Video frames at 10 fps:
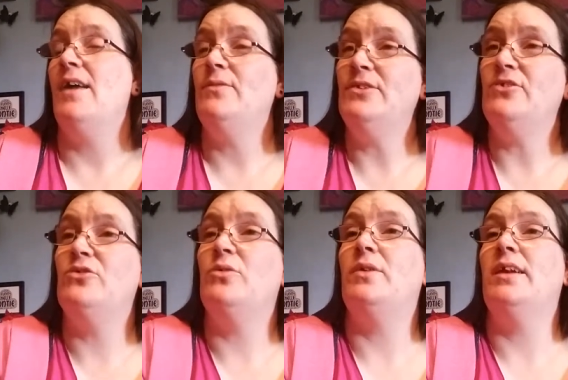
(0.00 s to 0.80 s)
if we're
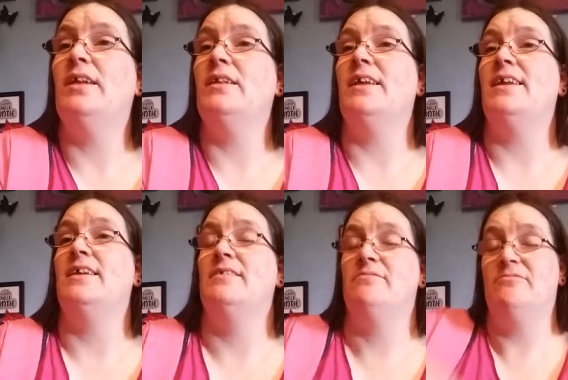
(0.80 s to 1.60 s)
just talking
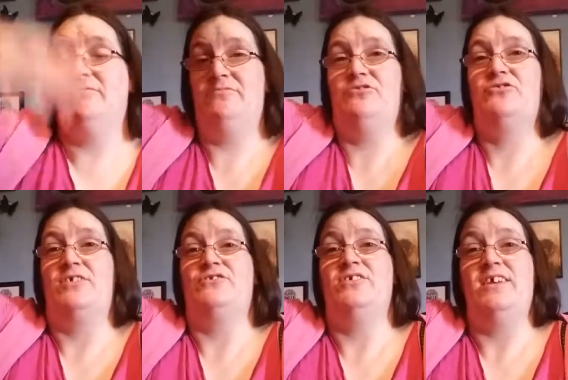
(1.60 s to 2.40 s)
like
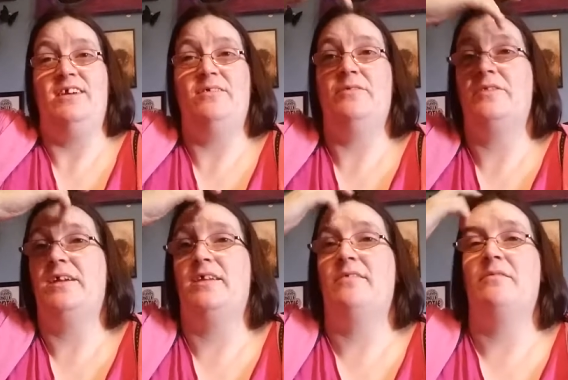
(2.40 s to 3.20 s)
stretching out,
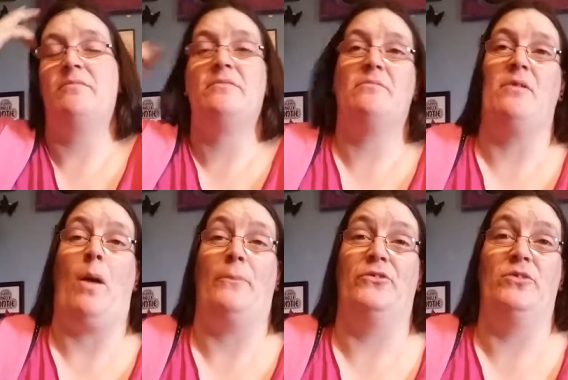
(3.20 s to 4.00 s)
then
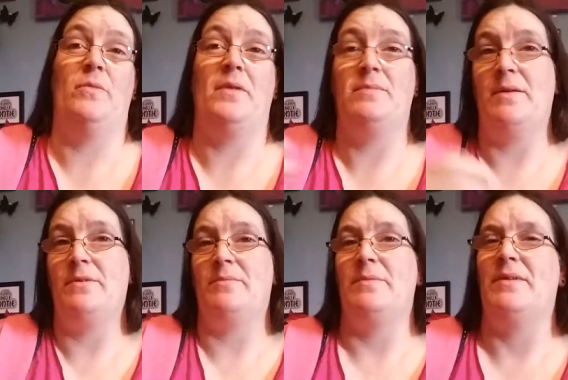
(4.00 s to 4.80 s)
presumably
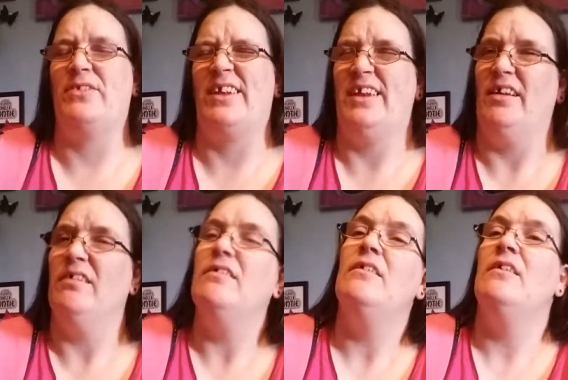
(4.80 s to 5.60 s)
maybe I'd be a bit
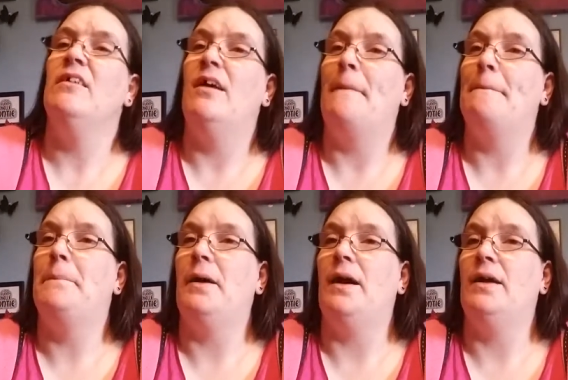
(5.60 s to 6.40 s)
skinnier
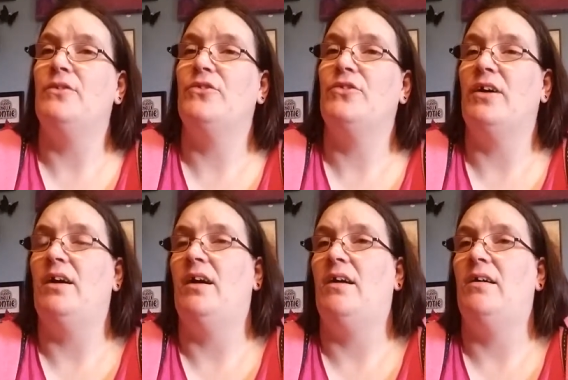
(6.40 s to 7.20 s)
but
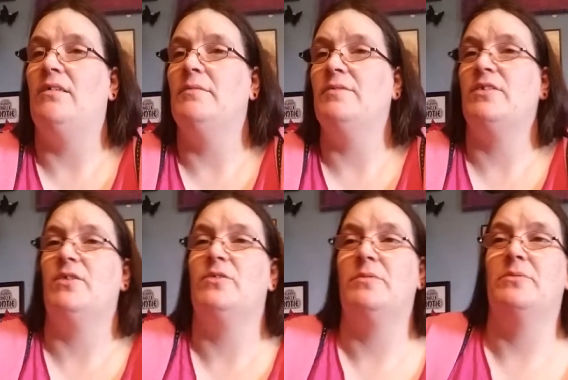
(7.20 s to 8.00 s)
um, if it
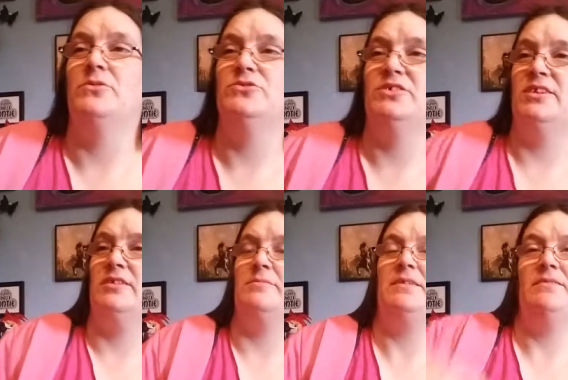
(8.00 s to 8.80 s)
goes in proportion, then
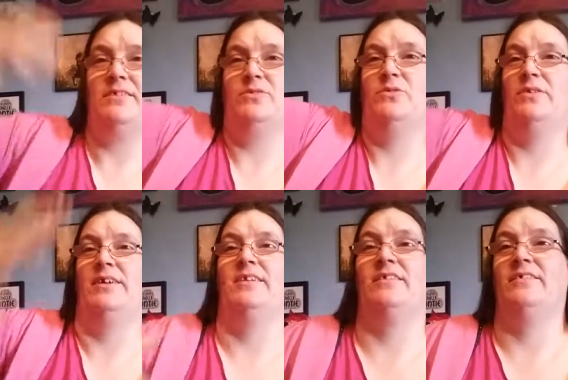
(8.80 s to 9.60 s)
I'd be like taller
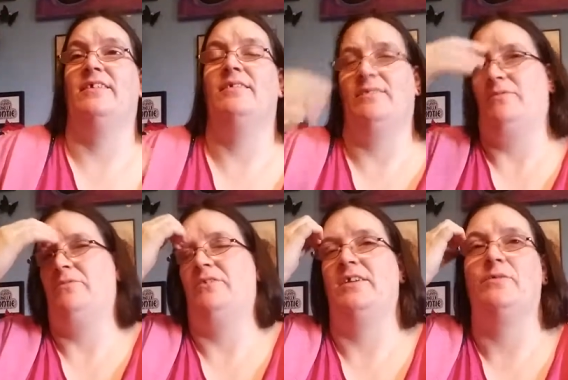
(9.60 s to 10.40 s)
and like you know
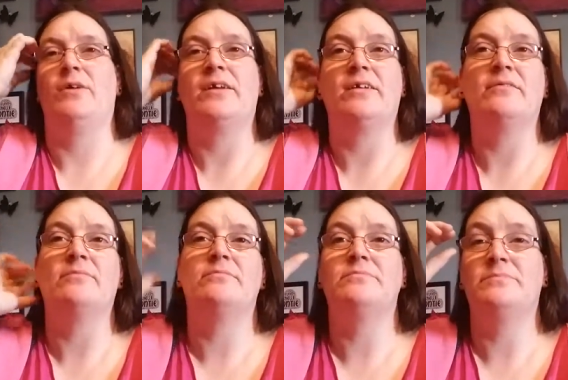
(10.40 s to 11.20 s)
slightly wider,
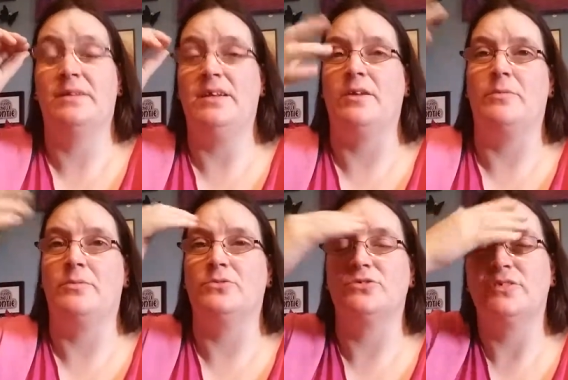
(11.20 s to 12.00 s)
but you know in
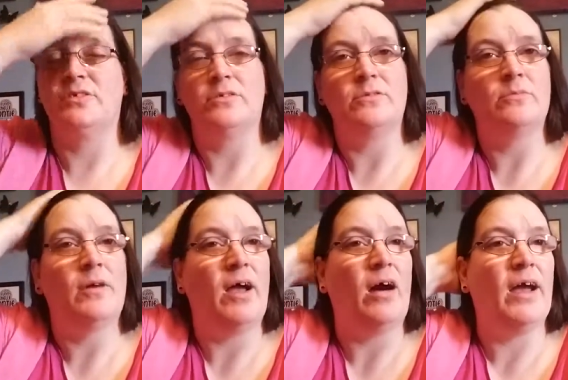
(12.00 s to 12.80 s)
proportion to
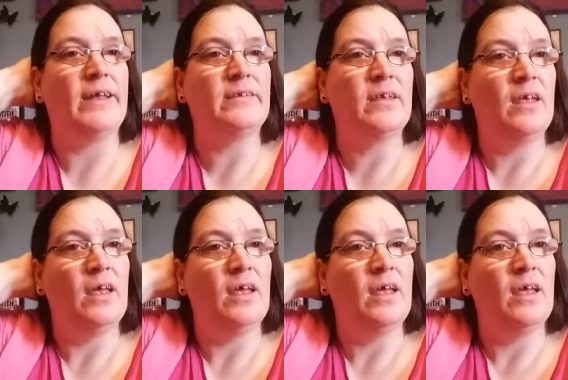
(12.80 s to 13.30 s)
my height.